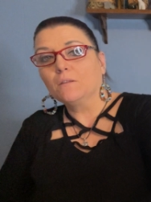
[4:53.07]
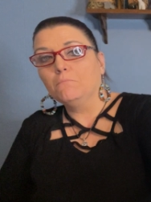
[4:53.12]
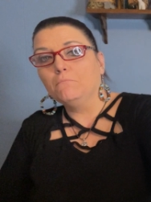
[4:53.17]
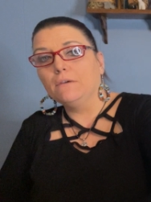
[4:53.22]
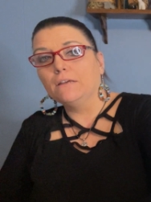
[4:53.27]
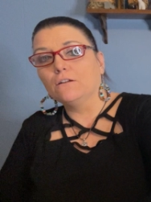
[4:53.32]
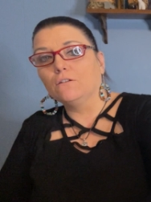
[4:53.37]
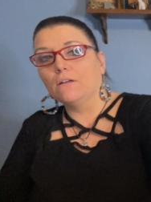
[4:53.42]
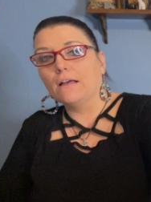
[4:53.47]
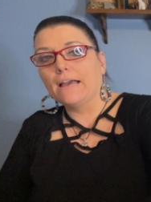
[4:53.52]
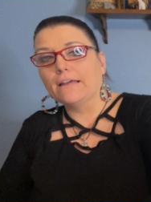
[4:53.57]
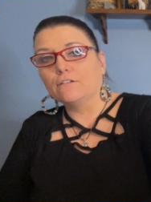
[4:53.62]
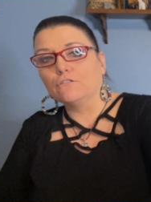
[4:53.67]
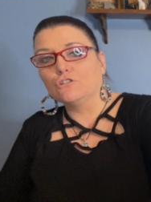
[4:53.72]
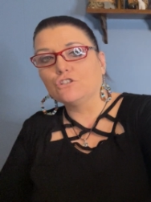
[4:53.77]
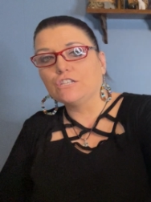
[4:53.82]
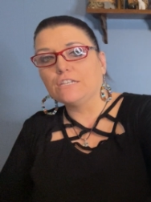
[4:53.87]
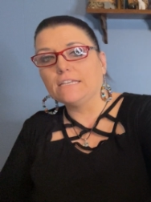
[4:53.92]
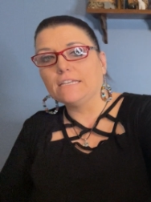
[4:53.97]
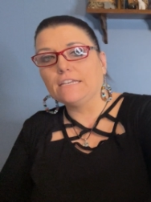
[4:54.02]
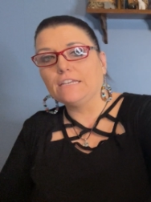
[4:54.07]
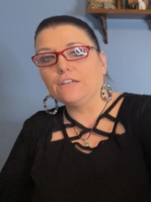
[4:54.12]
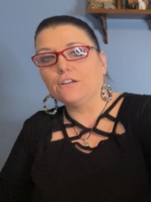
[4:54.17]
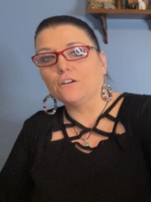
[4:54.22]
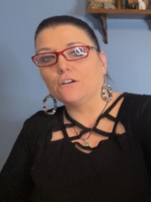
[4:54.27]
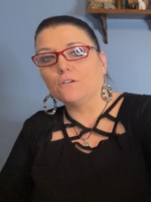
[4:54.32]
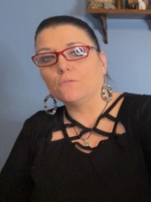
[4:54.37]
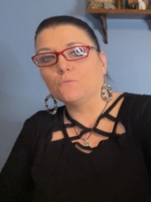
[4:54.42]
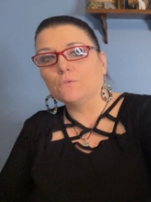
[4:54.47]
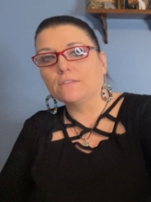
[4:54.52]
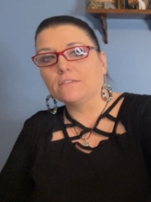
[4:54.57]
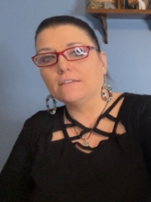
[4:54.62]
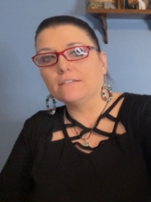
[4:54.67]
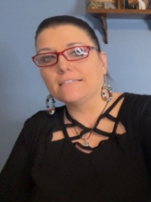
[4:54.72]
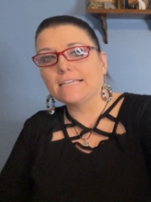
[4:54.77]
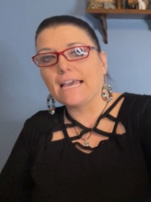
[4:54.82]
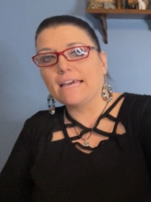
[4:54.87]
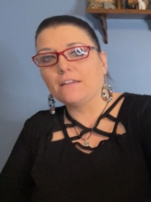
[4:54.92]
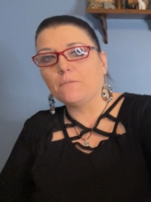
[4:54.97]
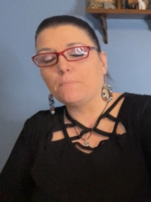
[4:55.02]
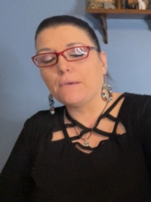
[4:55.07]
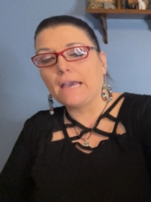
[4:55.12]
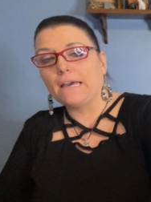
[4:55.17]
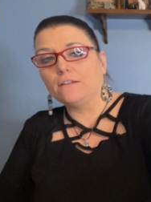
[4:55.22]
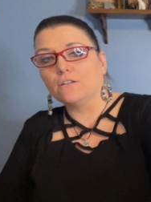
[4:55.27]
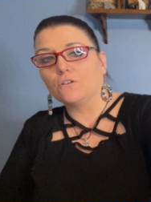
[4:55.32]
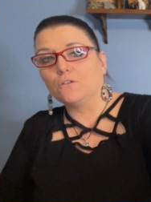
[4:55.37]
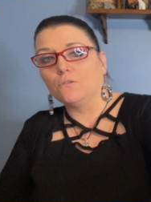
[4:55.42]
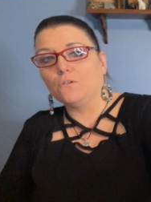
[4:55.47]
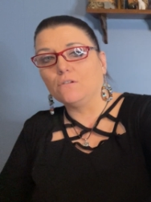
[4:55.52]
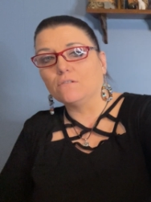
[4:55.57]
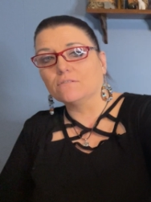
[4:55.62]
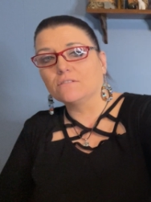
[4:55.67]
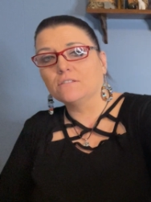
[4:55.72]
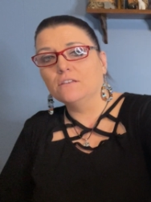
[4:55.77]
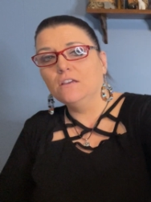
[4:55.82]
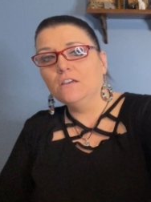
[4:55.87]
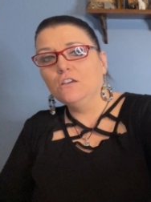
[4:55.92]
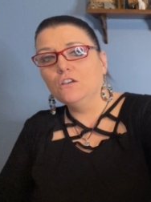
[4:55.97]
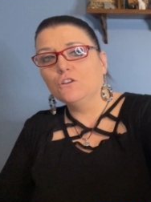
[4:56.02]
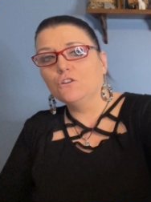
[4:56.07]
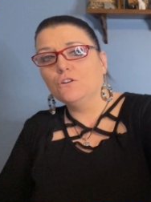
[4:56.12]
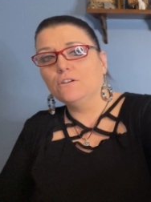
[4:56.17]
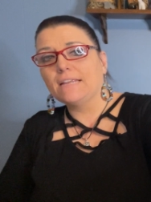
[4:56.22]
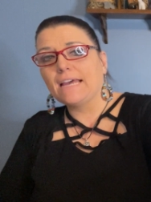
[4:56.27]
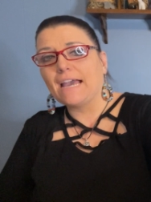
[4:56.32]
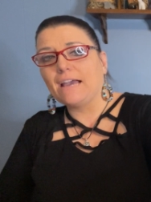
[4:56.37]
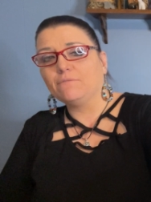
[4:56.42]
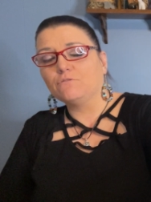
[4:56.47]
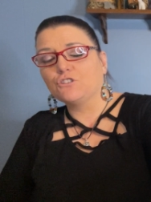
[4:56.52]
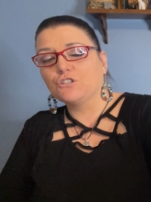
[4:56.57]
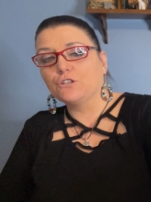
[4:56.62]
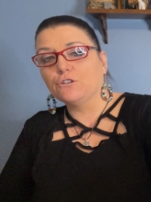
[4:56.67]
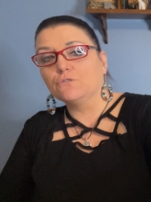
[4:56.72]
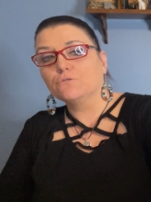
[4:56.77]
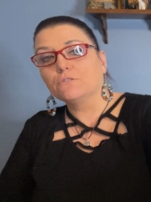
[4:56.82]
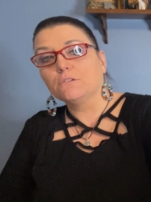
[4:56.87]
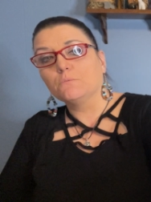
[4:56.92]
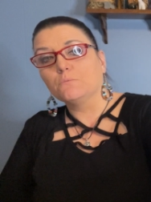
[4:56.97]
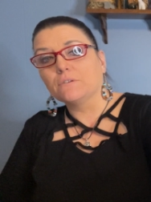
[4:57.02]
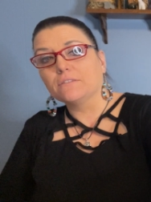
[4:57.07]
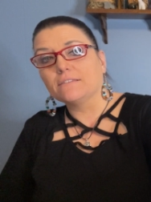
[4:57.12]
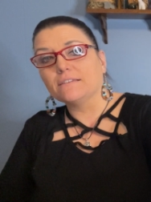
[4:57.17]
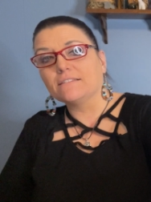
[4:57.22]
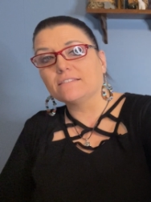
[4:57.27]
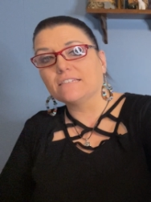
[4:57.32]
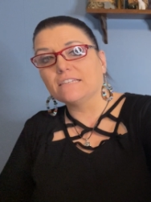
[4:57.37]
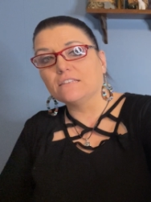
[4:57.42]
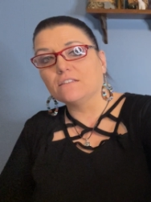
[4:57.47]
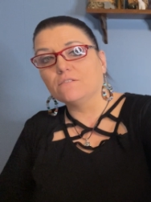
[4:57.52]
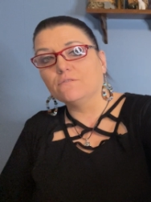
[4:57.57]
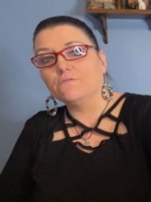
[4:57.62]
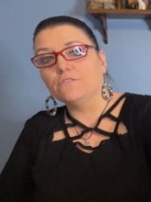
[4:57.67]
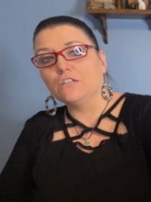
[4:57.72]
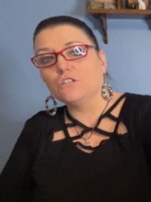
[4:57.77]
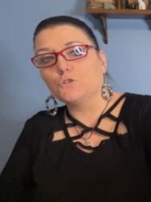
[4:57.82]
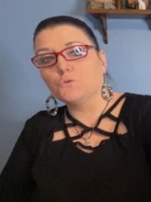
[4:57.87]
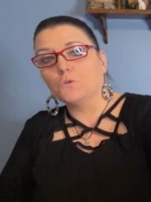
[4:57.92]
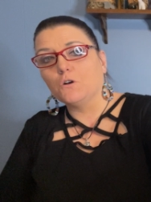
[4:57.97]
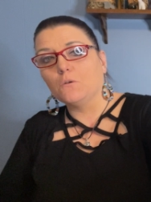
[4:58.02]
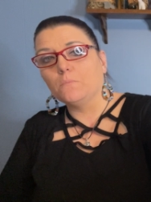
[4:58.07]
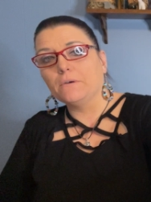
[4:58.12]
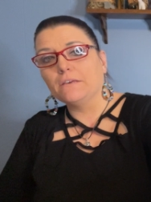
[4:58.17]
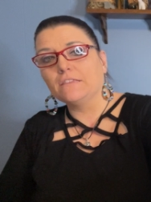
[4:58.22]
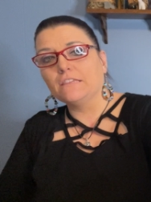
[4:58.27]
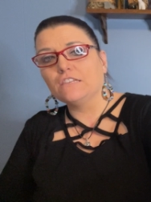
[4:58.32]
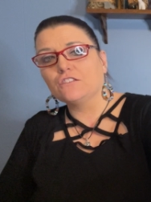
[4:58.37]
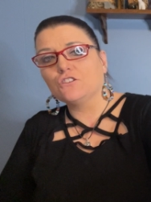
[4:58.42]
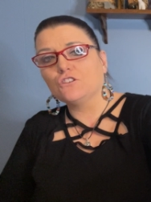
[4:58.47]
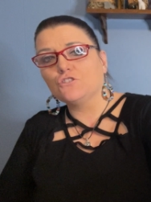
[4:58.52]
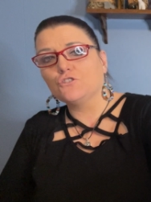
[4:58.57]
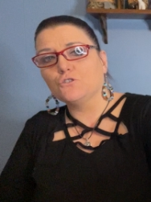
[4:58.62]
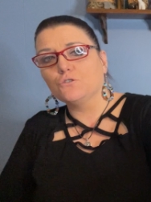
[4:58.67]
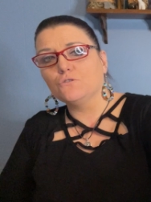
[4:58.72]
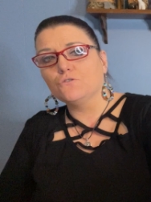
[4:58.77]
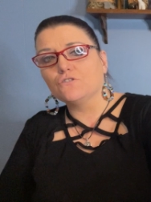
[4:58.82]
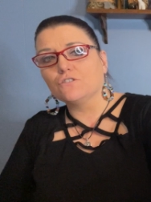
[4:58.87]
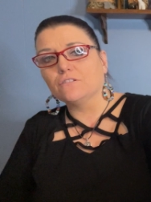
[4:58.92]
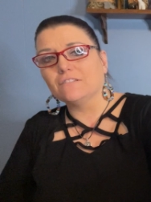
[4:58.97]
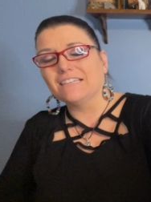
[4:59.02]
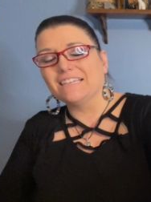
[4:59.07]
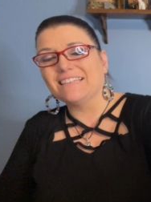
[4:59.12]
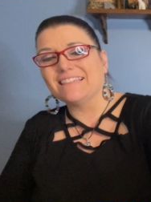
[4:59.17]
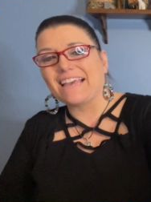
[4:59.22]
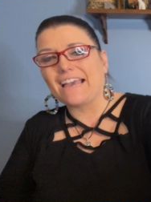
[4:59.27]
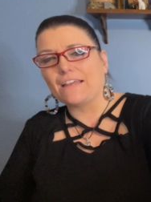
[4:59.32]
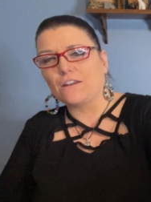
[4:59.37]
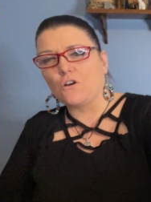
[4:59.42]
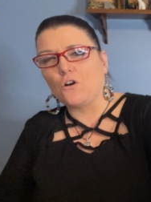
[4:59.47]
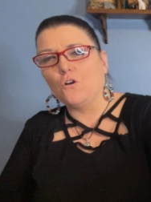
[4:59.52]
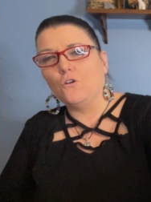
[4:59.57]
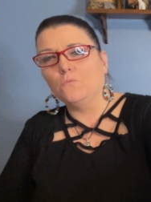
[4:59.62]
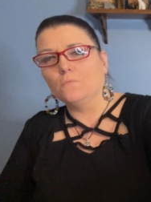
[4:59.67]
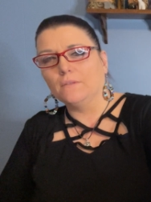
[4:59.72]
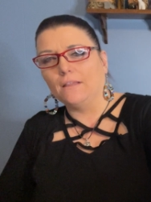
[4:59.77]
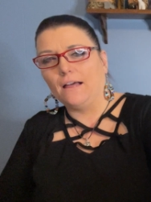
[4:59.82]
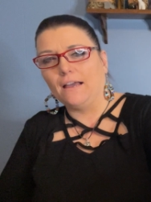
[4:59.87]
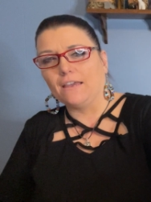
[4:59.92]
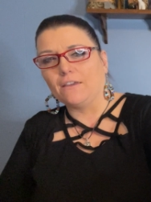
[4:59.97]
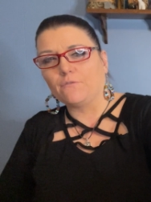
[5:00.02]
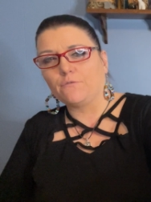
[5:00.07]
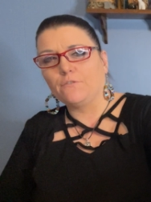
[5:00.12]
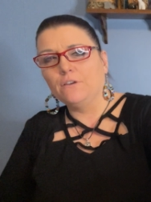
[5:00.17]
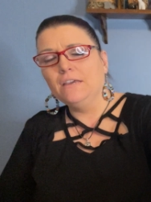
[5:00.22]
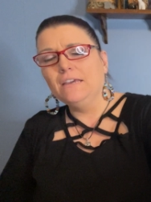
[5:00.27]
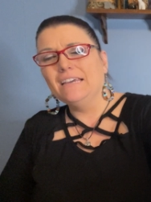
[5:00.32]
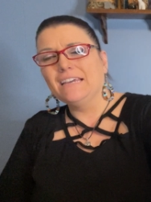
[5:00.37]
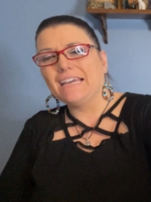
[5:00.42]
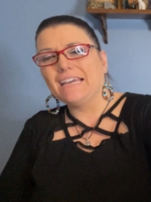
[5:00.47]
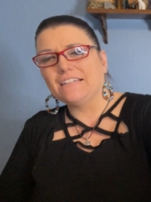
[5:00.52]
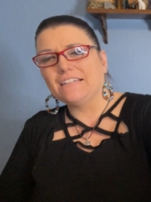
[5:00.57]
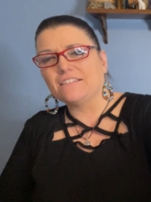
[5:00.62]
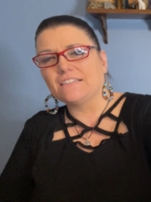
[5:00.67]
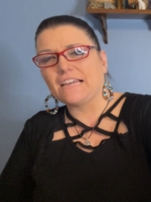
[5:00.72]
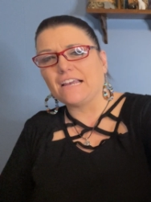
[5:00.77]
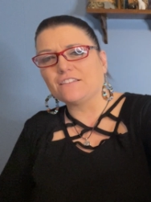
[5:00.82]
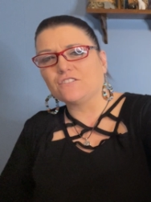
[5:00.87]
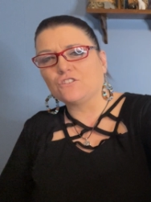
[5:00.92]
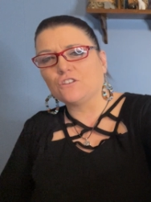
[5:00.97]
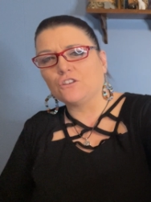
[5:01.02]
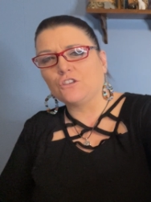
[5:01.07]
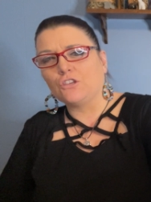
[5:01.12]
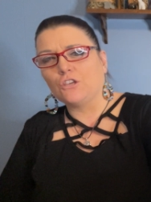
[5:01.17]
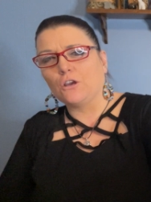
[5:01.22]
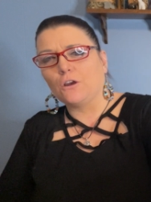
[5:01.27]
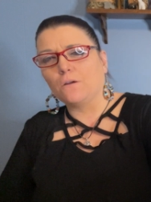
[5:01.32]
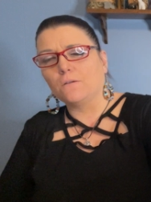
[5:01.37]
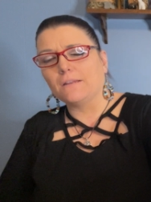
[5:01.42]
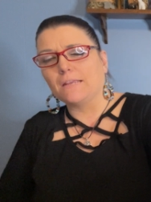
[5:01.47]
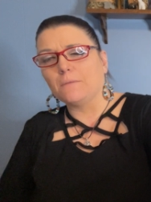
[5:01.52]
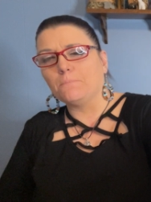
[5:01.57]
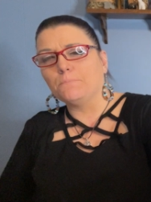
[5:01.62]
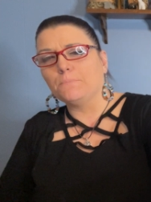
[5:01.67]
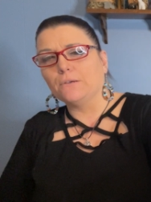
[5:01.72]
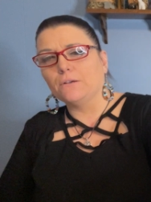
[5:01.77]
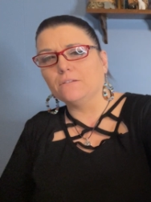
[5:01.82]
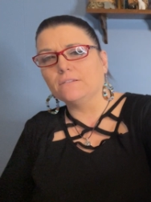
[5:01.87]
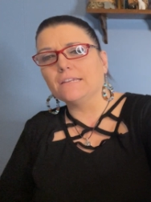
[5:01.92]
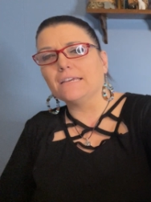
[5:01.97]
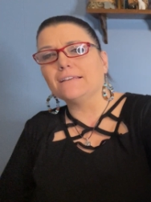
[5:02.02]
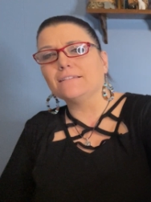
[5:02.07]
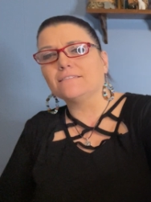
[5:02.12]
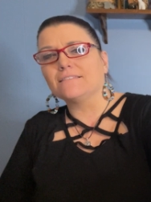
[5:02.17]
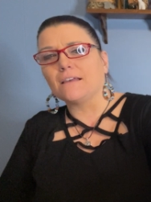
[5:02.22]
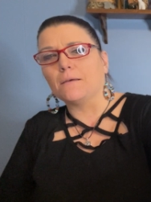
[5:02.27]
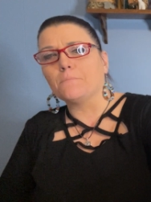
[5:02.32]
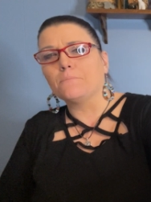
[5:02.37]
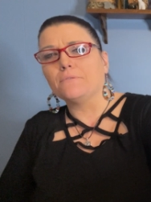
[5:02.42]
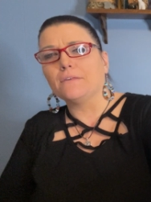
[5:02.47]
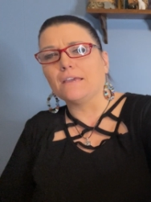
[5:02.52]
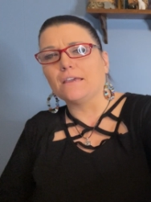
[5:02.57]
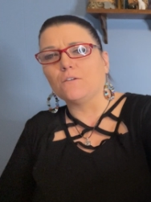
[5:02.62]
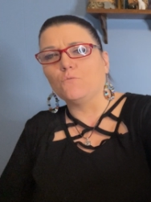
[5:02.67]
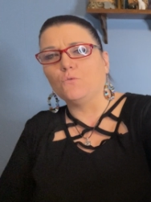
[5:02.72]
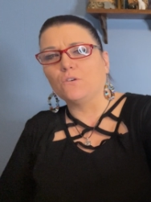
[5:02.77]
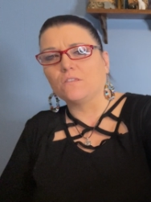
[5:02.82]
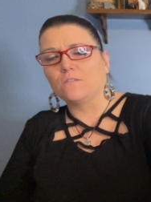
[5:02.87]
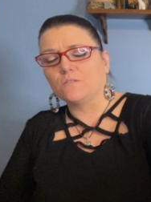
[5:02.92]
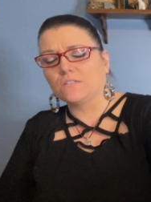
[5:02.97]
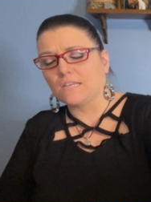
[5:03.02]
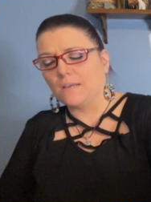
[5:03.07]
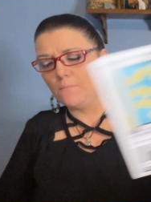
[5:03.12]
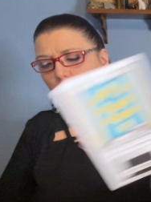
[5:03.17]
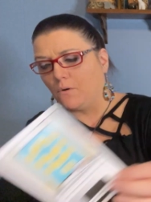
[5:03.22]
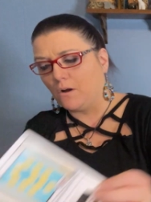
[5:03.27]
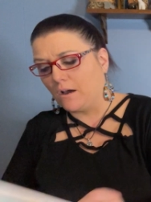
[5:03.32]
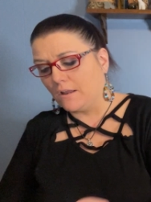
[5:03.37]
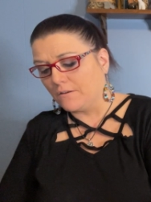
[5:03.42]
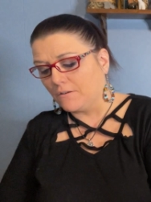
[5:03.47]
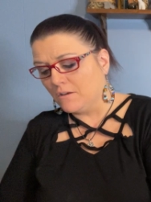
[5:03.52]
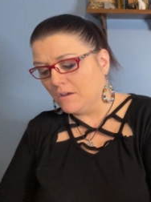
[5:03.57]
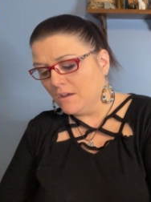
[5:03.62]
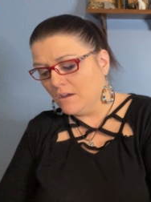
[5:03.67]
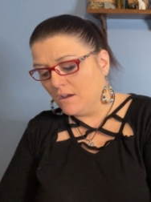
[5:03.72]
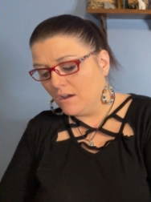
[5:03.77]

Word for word: middle energy here with the Ten of Pentacles. Could have children with this individual, but this is usually that home life. It's that security, building something with someone